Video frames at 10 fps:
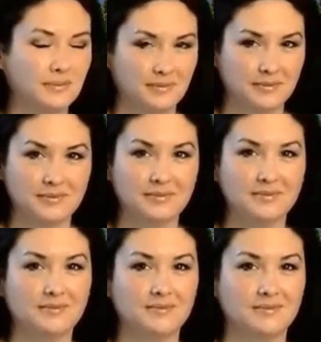
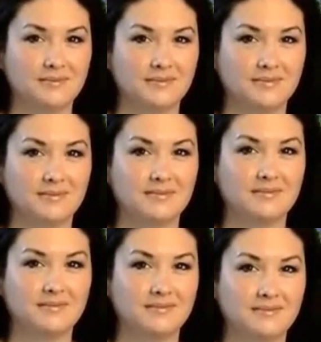
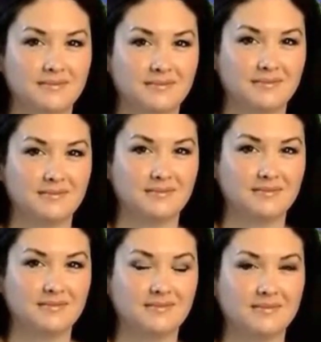
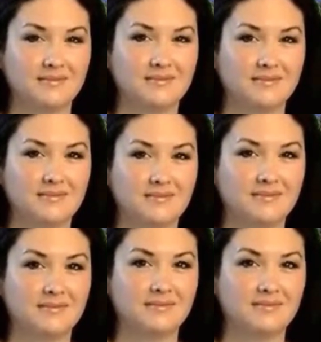
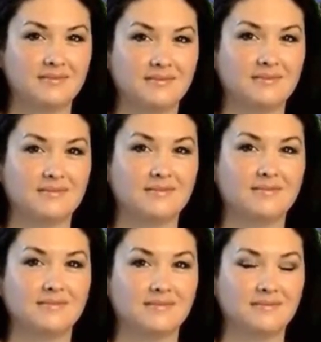
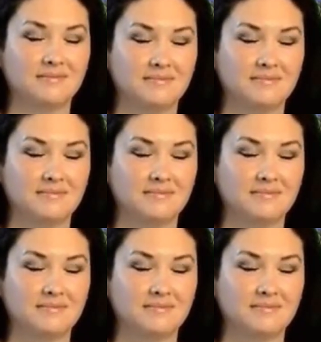(silent)